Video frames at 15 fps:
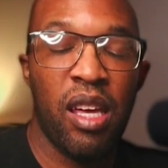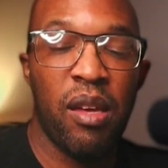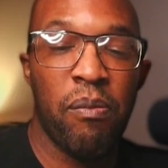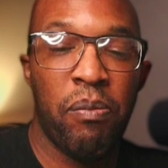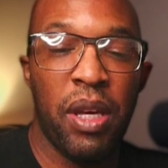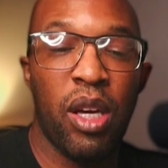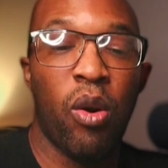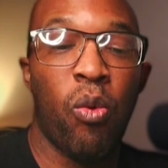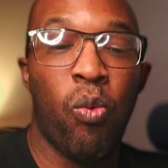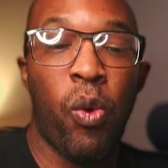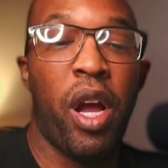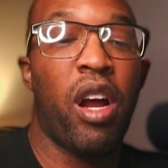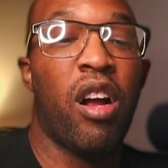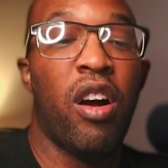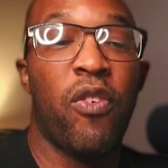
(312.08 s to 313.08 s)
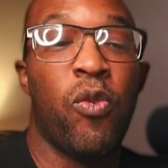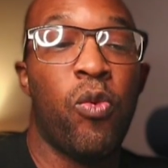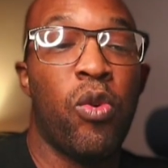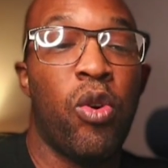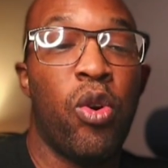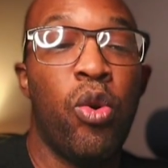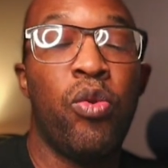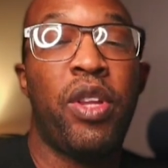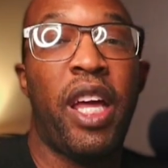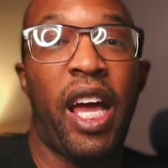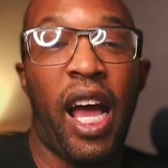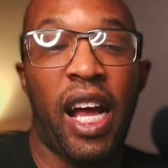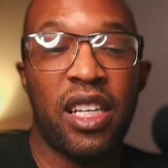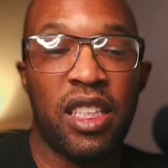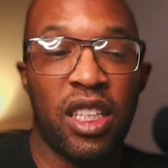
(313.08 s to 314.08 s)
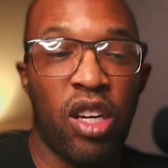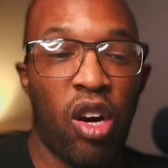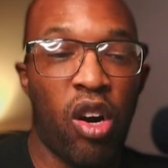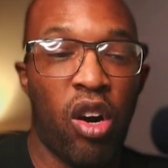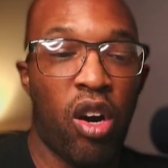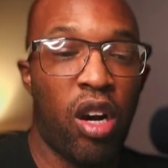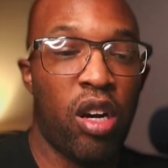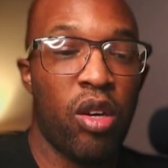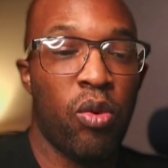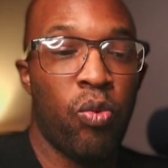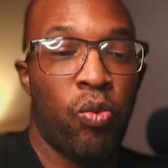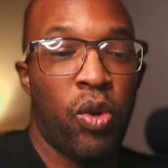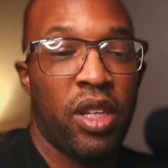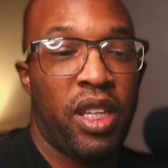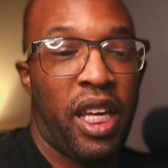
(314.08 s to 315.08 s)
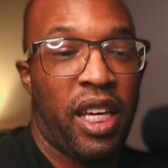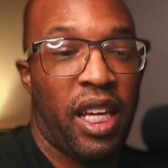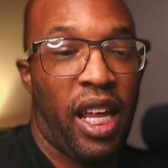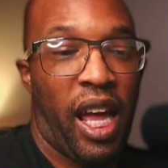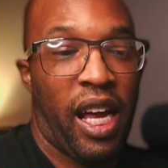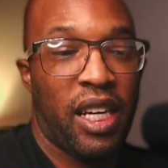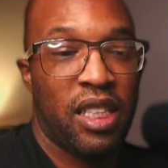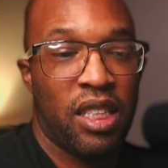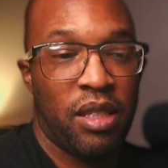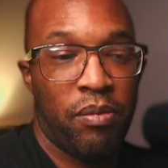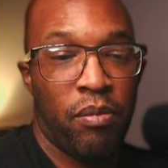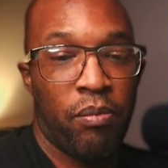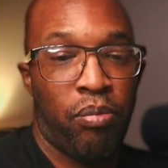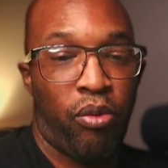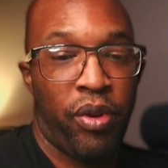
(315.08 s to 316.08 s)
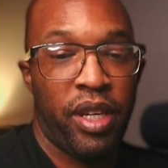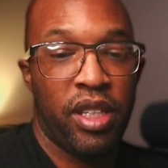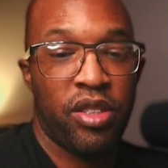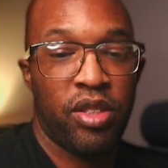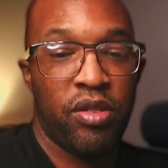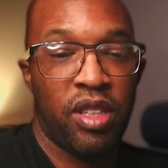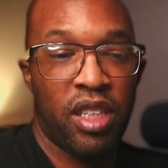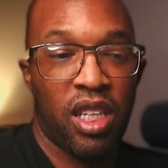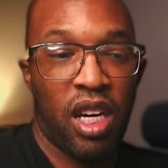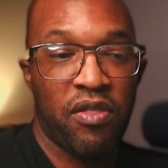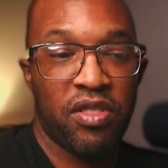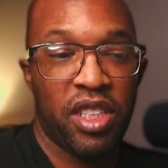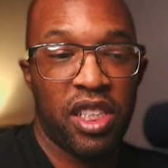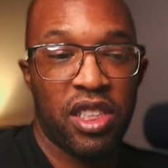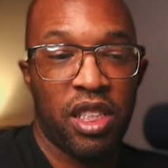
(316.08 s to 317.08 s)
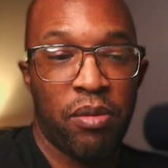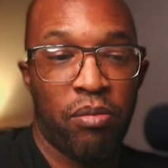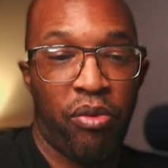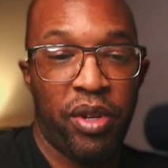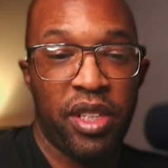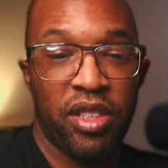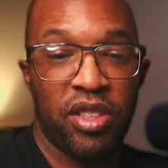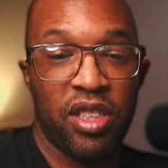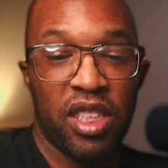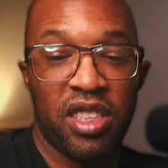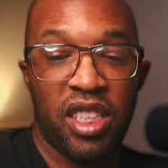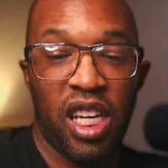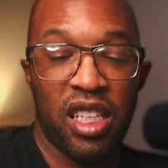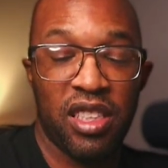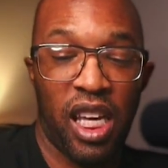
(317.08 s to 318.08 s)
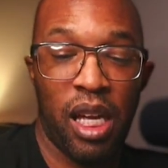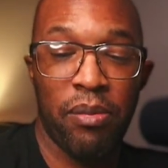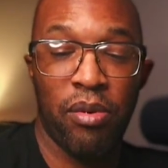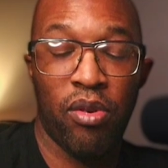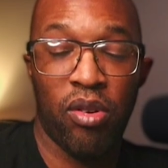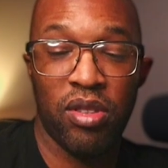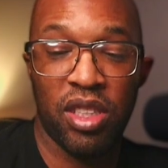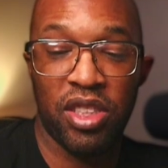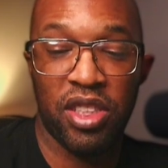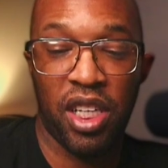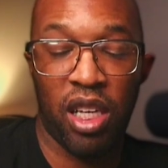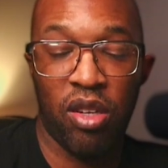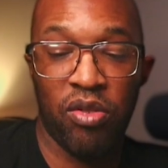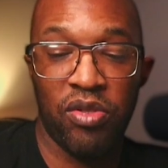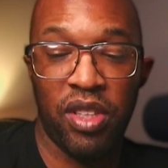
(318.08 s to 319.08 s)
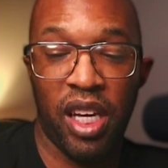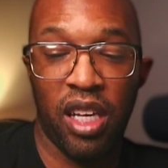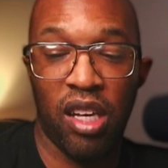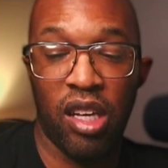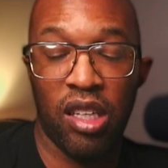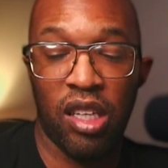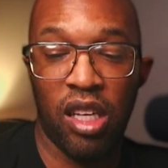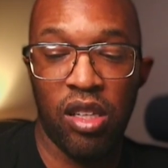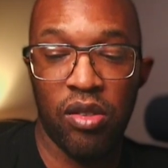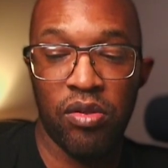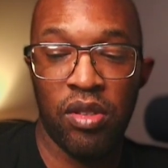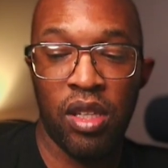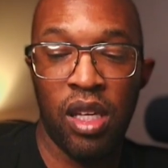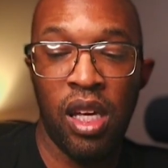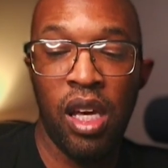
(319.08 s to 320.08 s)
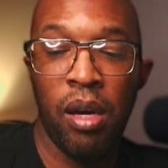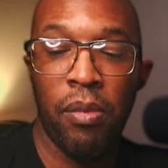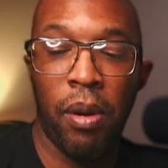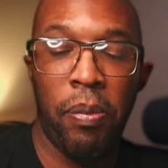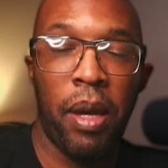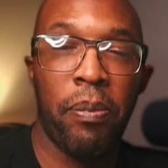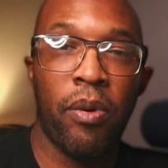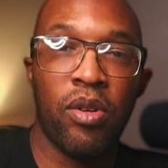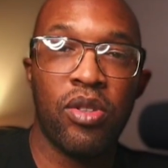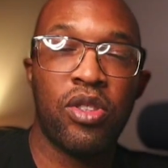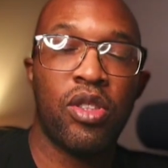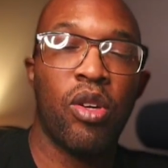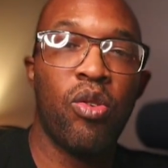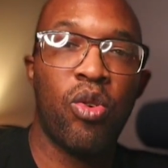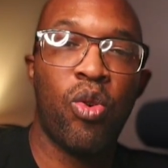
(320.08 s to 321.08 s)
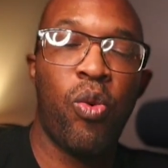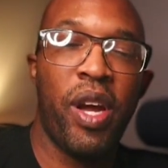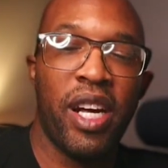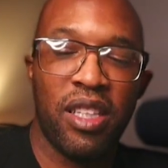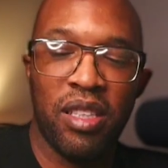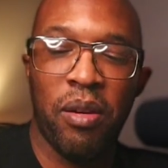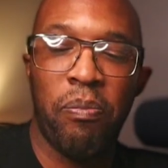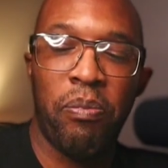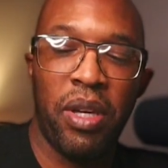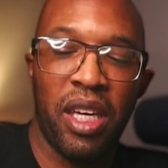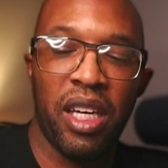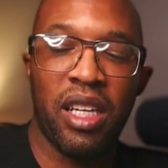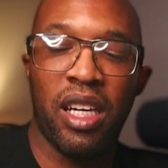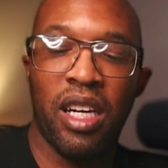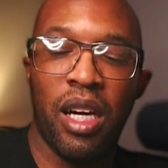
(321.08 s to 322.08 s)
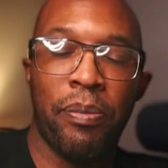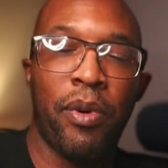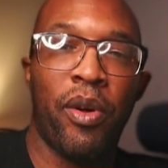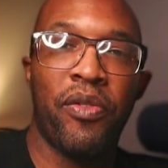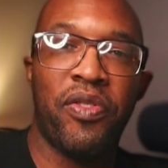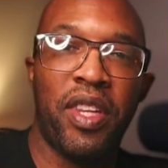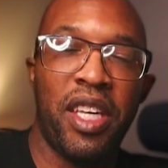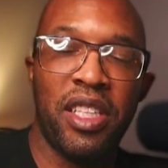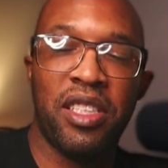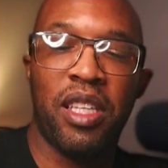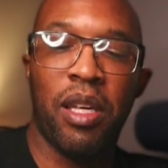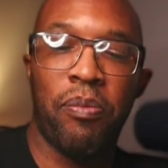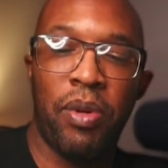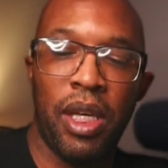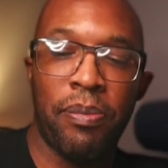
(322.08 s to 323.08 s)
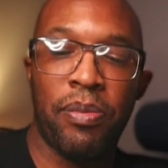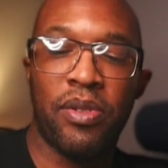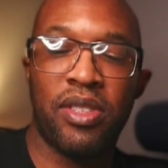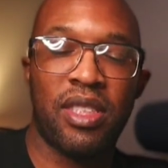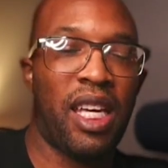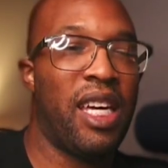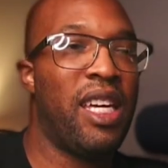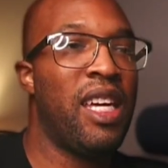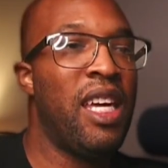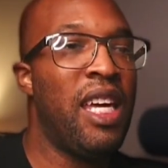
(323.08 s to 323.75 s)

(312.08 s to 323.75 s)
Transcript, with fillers: be aware of who they actually are, what they can actually bring to the conversation and bring to the t- table or the channel yet alone. But people are so quick to pick up on things that people say